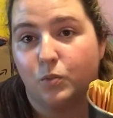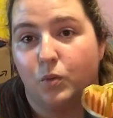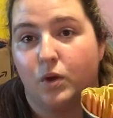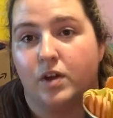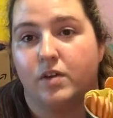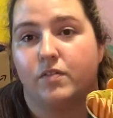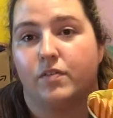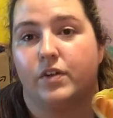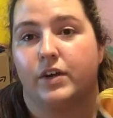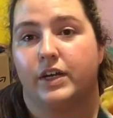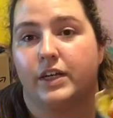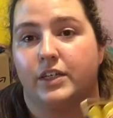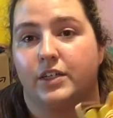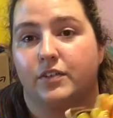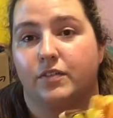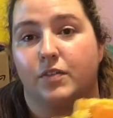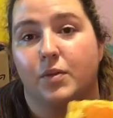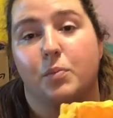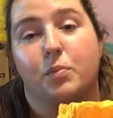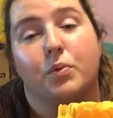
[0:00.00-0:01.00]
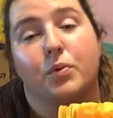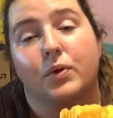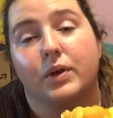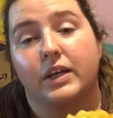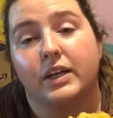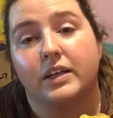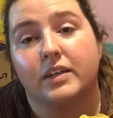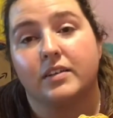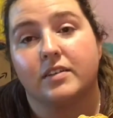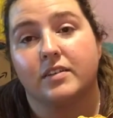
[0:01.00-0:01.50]
one for each of the
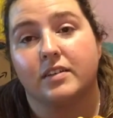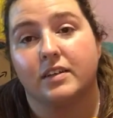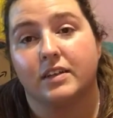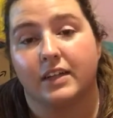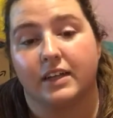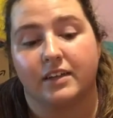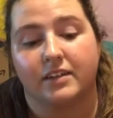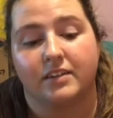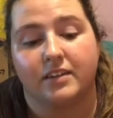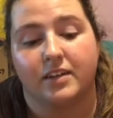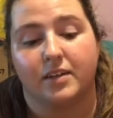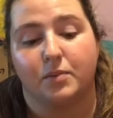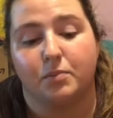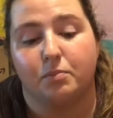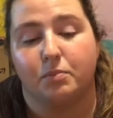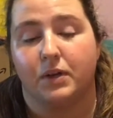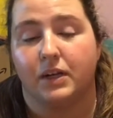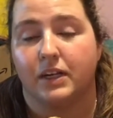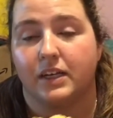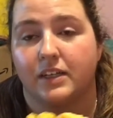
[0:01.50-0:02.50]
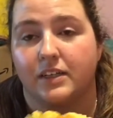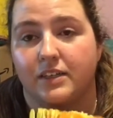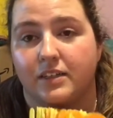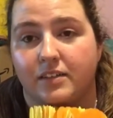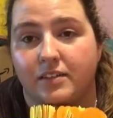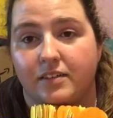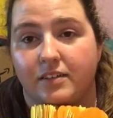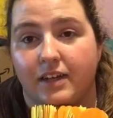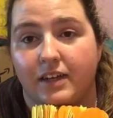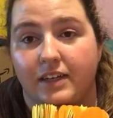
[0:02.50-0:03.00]
pre-selected bucket
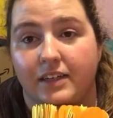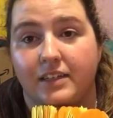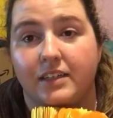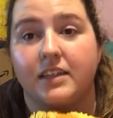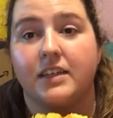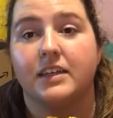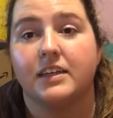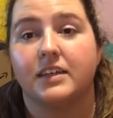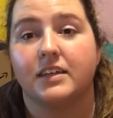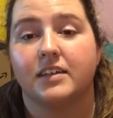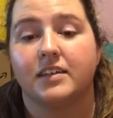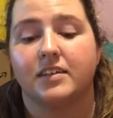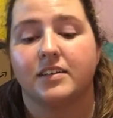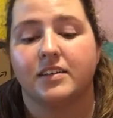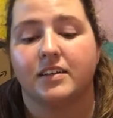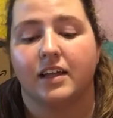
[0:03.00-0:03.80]
list ideas.